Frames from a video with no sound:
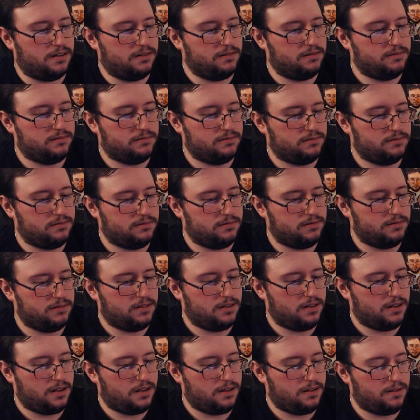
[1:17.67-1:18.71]
bust
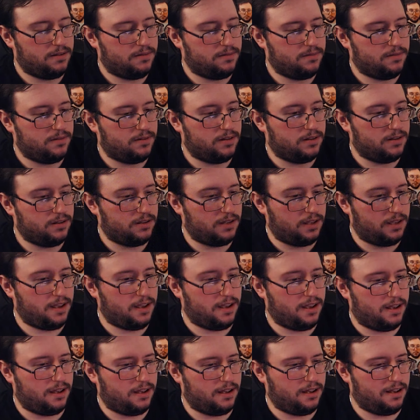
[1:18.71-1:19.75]
dress? Oh, God, yeah. yeah. What
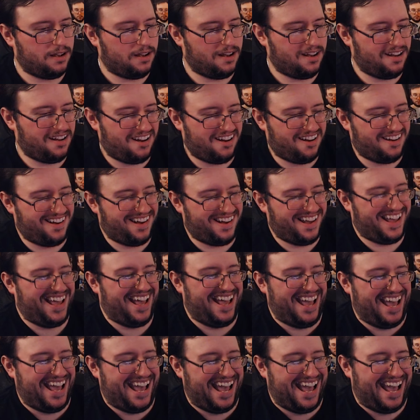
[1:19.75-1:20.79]
the hell is wrong with you?
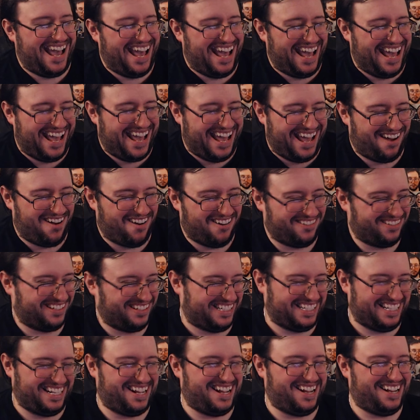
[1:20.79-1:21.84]
Oh,
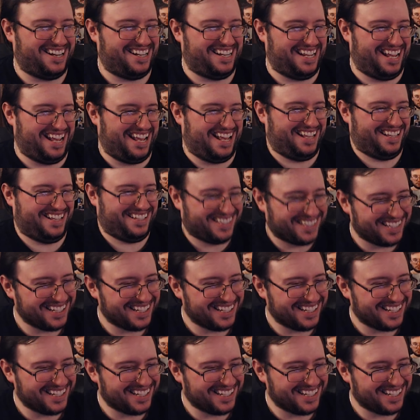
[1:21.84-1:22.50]
God, yes.